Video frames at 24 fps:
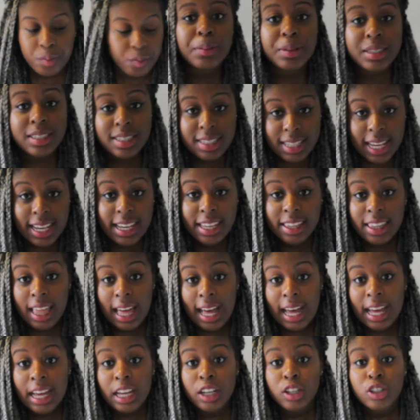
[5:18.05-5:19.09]
But saying
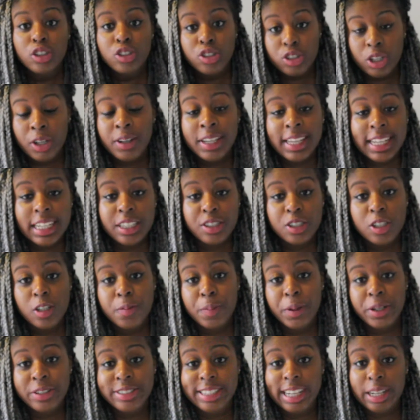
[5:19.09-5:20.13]
that, don't get too
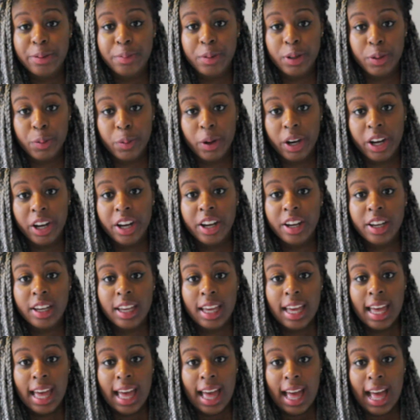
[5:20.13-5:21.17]
bogged down with work
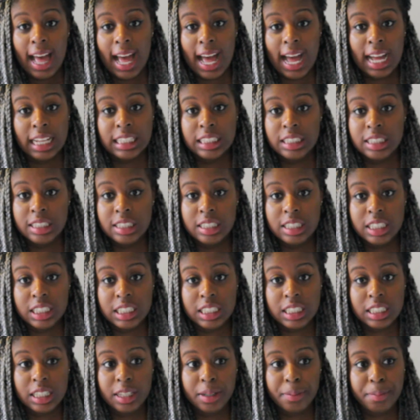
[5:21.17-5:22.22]
and
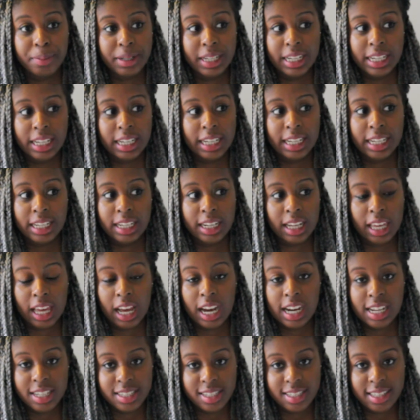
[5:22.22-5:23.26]
just completely
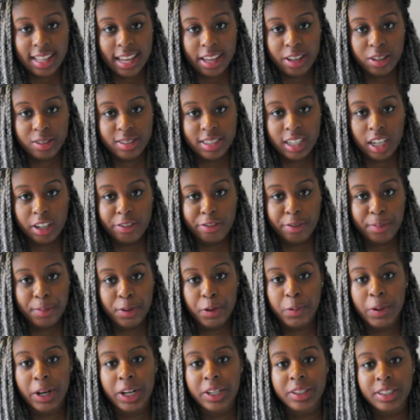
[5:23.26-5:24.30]
isolate yourself from the
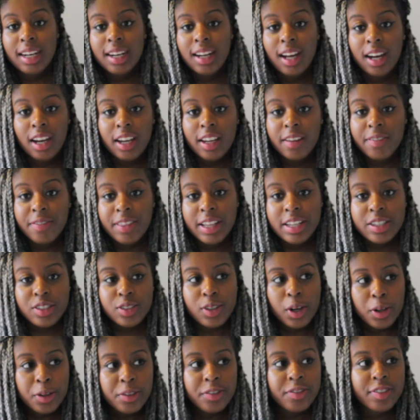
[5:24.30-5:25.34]
world. In life, there's
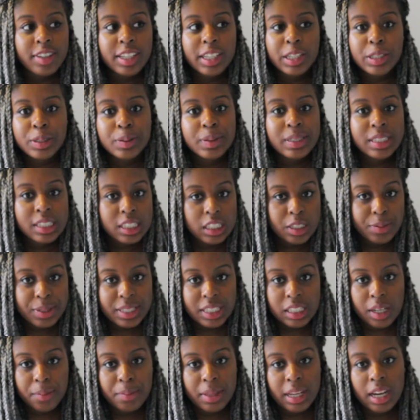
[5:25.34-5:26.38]
hopefully always going to be
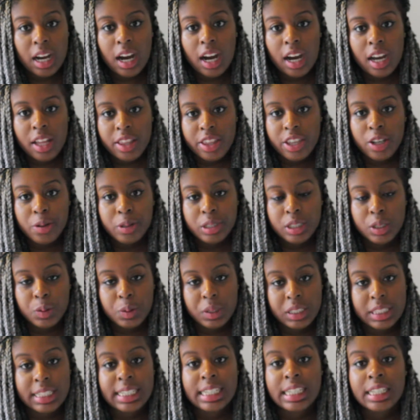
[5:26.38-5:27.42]
something higher that you want to
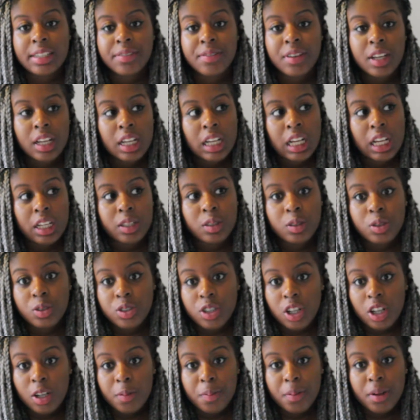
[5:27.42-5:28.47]
achieve. A new
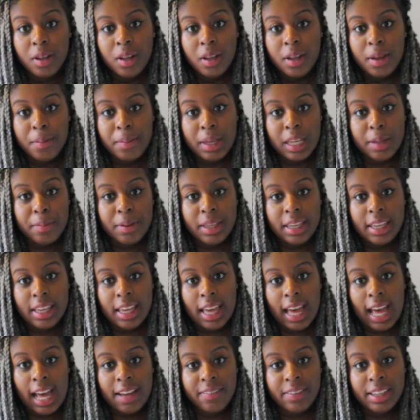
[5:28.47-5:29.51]
job, maybe
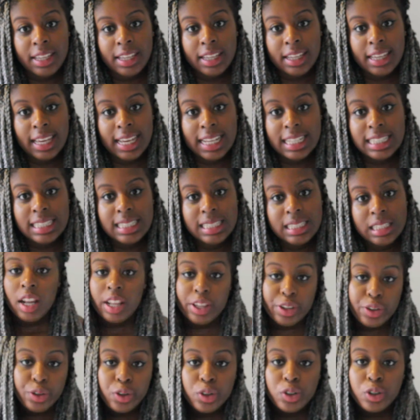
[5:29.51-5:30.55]
having kids.
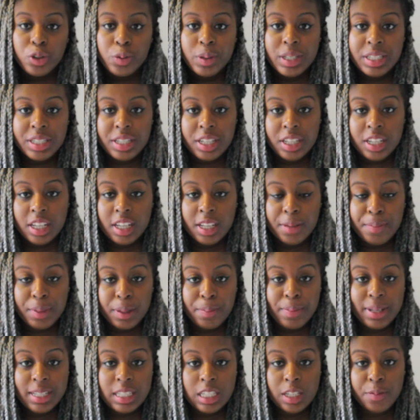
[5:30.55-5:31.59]
You're always going to be
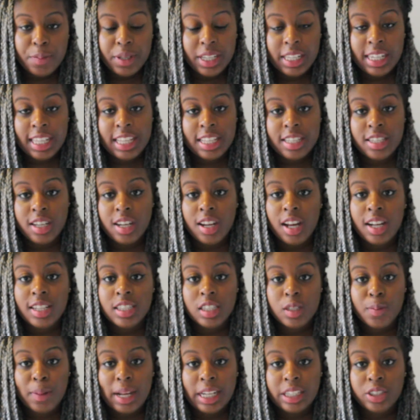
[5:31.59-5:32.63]
busy, but you need to learn
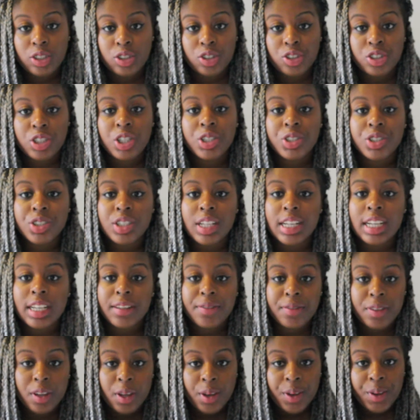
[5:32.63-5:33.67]
to balance your social
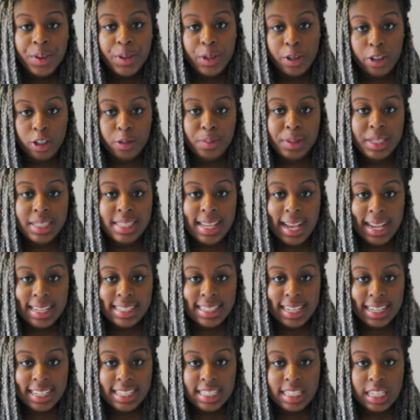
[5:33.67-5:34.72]
life, your hobbies and
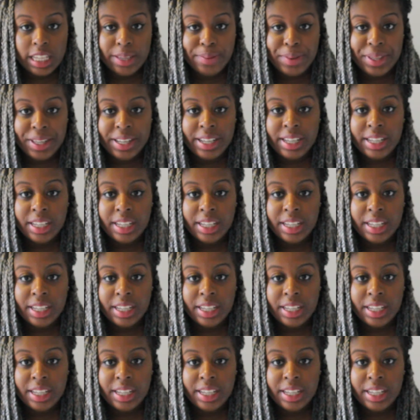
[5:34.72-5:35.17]
academia.